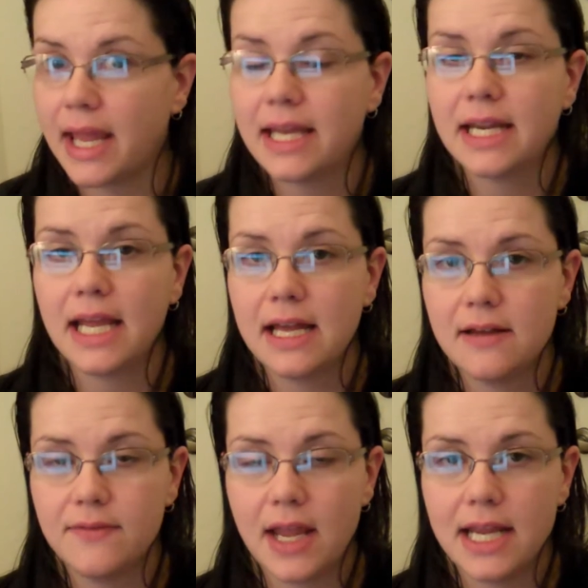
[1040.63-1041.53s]
And I
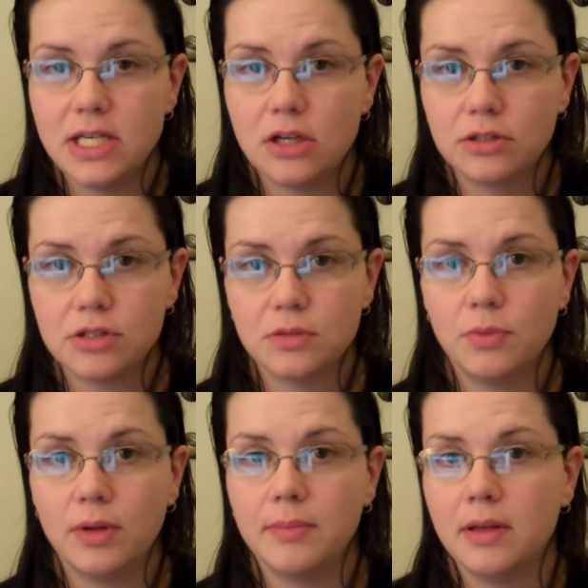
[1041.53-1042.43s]
have a doctor's
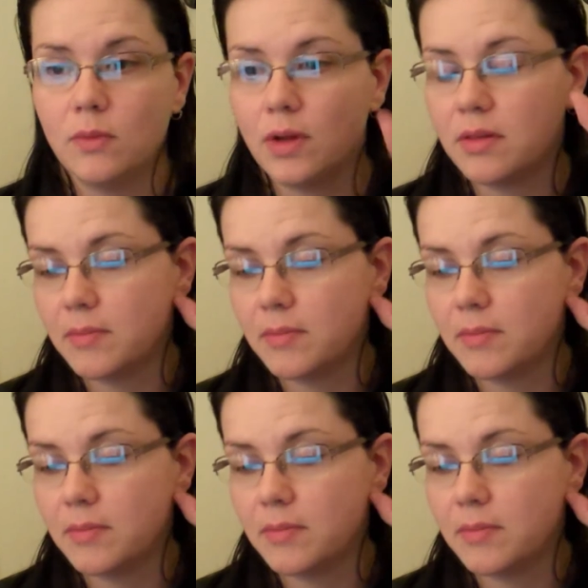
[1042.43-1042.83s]
appointment with